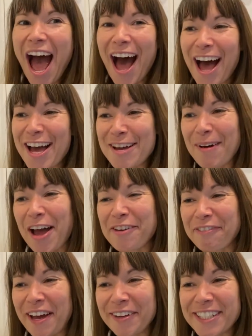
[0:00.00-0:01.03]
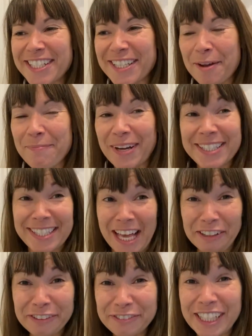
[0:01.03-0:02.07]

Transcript: I found myself